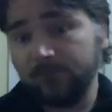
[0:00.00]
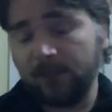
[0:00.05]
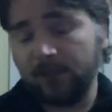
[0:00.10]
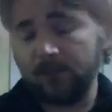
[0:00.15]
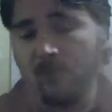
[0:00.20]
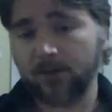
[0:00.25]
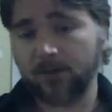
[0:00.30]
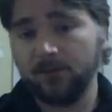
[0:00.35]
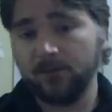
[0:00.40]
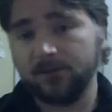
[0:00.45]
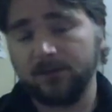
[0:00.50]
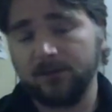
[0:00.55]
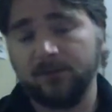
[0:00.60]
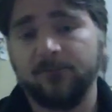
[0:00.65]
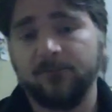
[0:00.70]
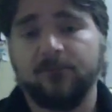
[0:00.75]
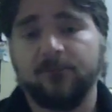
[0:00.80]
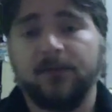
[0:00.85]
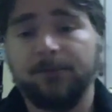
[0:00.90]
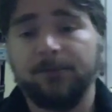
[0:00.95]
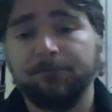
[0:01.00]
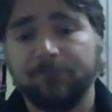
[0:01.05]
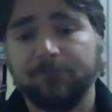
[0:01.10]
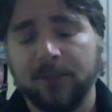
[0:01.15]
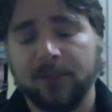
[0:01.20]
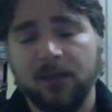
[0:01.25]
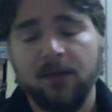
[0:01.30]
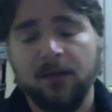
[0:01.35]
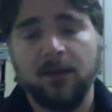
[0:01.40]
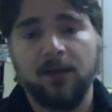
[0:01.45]
other stuff, right?
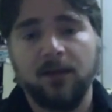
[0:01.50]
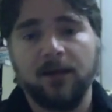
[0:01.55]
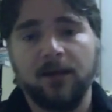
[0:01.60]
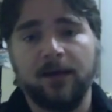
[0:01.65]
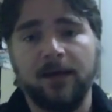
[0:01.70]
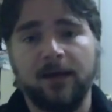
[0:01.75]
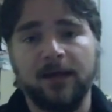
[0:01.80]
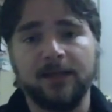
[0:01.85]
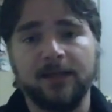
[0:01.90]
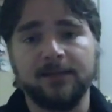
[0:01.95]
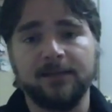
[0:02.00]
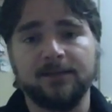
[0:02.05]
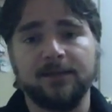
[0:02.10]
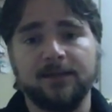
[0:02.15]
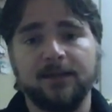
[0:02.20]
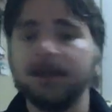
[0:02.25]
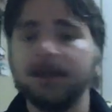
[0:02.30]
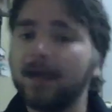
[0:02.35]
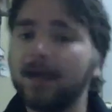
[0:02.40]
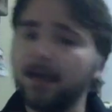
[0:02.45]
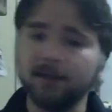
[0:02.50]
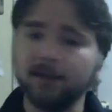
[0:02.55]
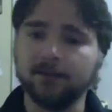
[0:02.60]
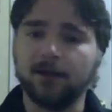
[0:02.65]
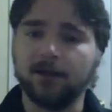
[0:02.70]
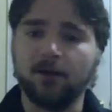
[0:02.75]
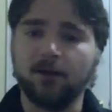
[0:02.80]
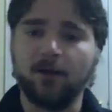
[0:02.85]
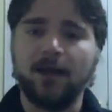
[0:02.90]
And again,